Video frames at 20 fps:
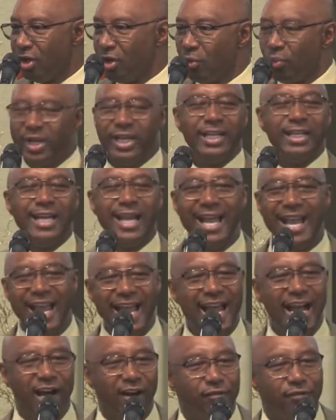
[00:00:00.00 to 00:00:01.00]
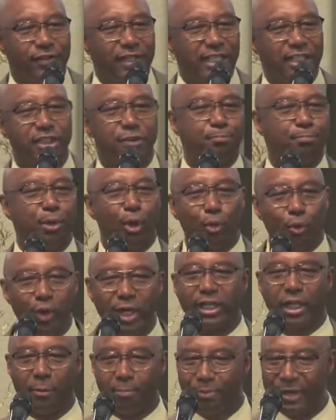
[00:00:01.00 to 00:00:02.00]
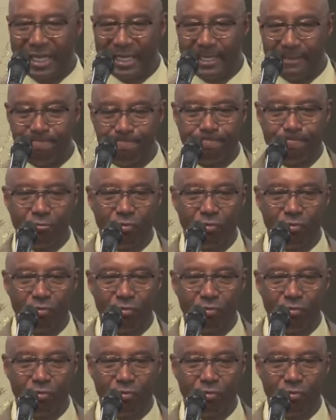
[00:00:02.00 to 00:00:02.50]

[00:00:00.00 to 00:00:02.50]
We have this pericope.